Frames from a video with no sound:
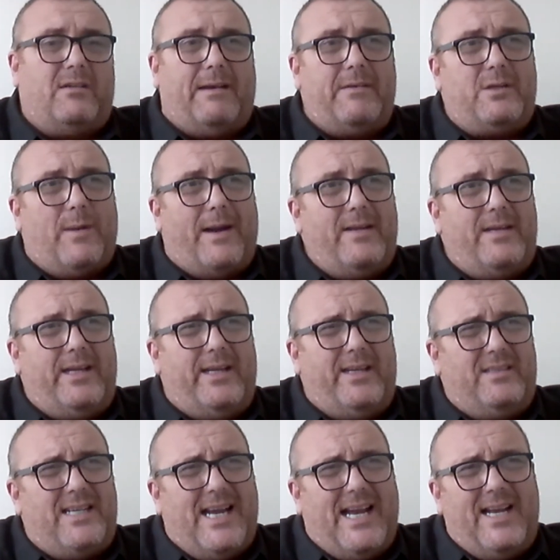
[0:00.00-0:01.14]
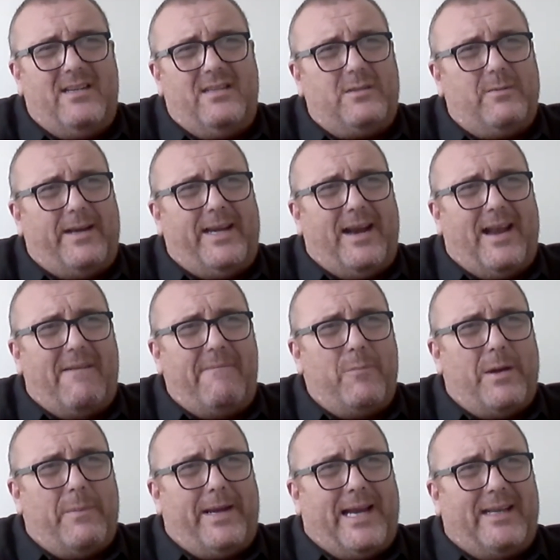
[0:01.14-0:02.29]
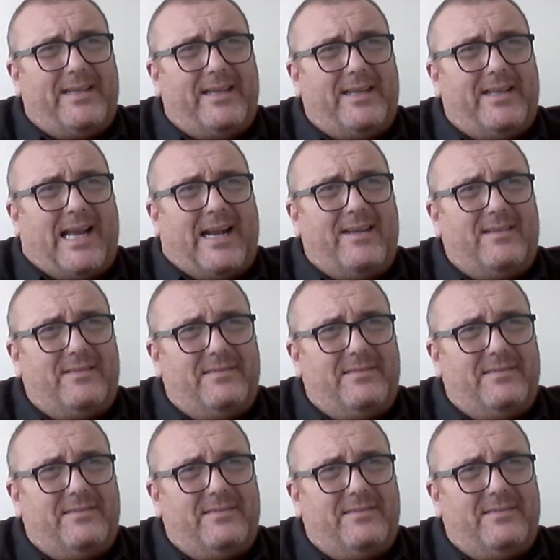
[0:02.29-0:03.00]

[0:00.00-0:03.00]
around 2010, 2011, when we had that